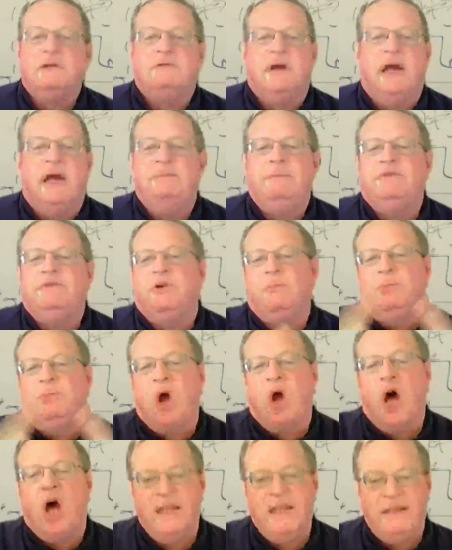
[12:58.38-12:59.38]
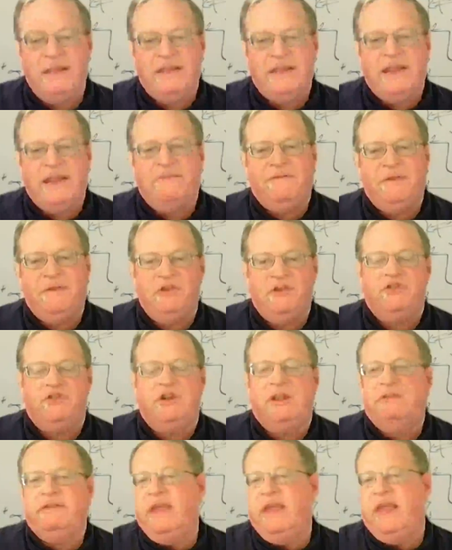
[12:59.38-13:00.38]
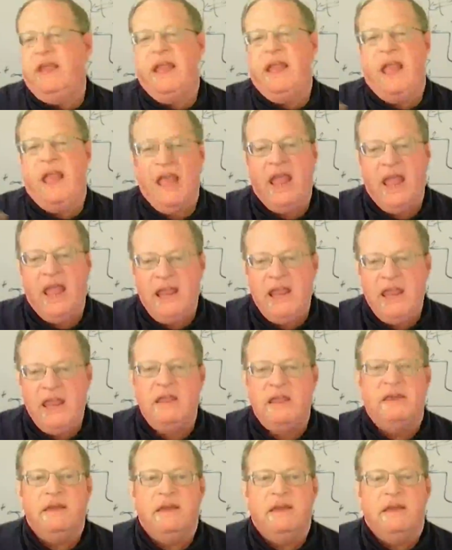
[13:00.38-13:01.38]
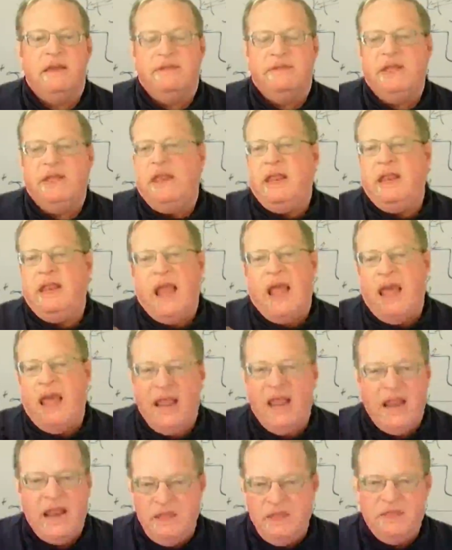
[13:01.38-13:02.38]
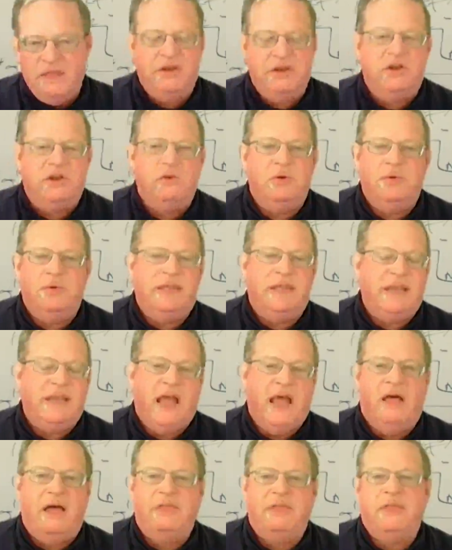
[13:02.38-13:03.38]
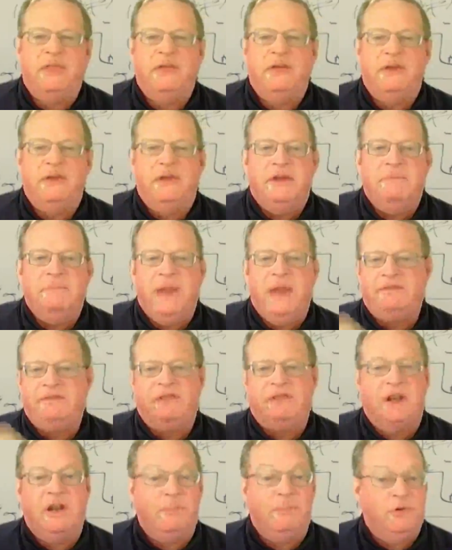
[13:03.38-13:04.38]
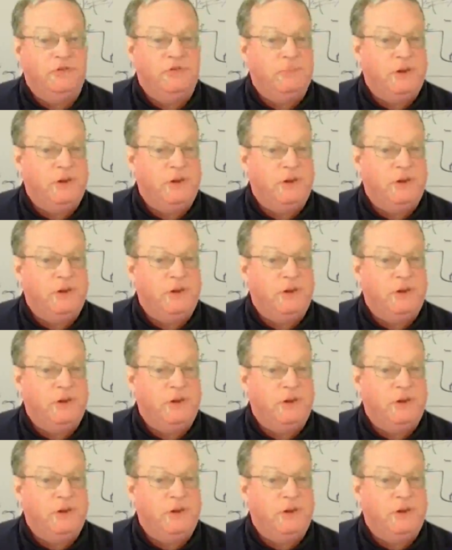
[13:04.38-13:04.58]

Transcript: Right. So broadening the definition and saying that it had anything to do with the death makes the numbers